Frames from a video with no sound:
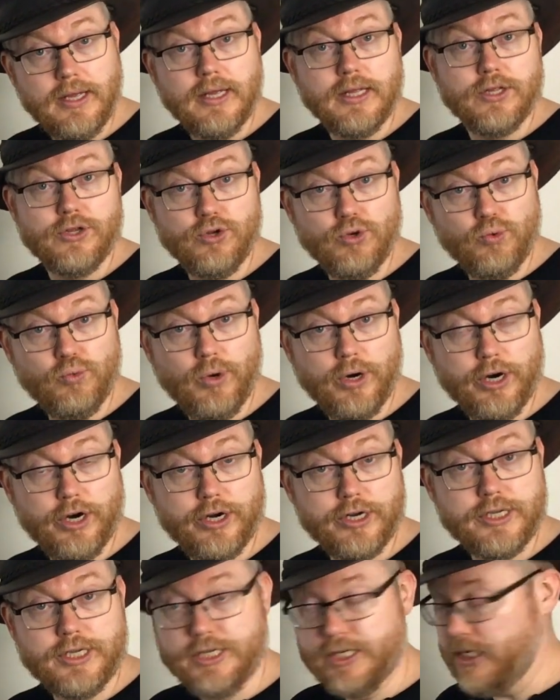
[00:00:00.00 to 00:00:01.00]
to
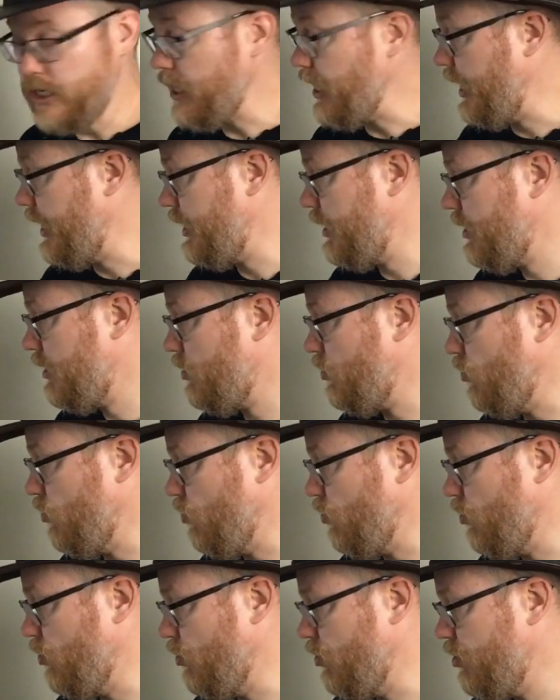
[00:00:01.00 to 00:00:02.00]
words in
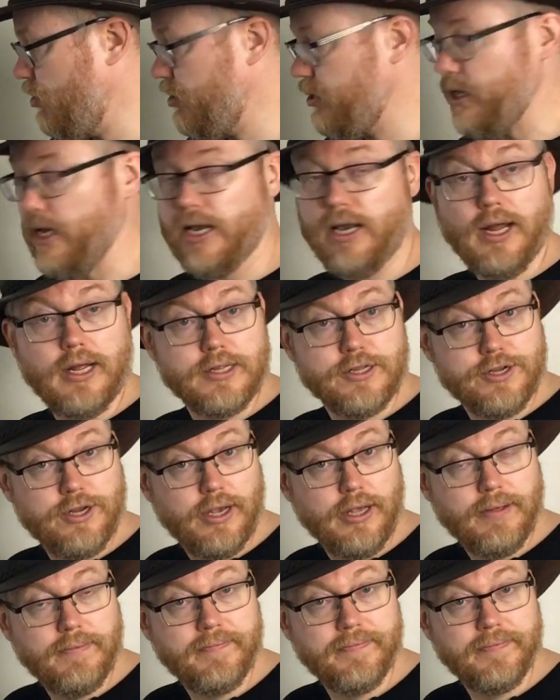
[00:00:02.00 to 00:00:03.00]
Kuugu Jalanji.